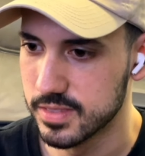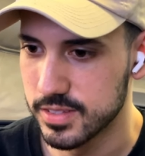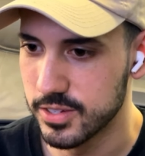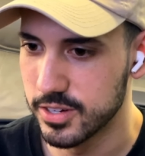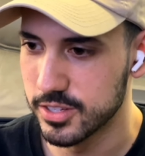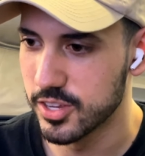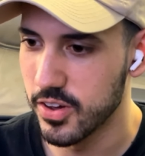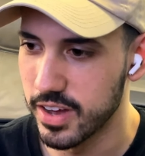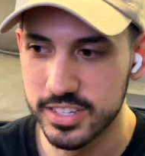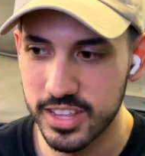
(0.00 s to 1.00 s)
Unit
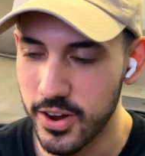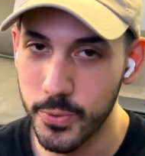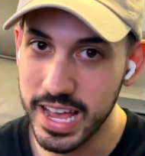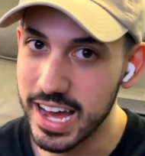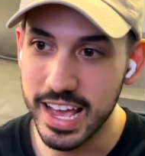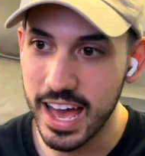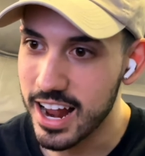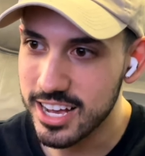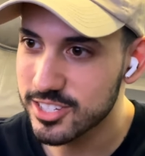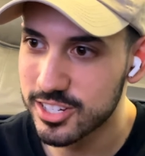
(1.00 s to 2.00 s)
2. Are we gonna get
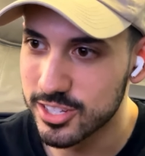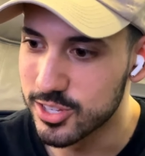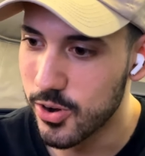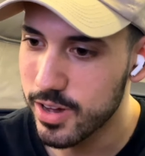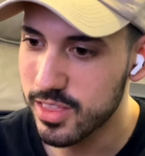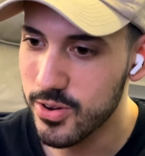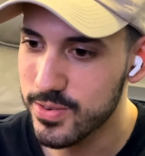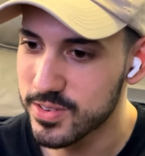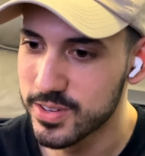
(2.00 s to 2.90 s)
Asuka to do it though?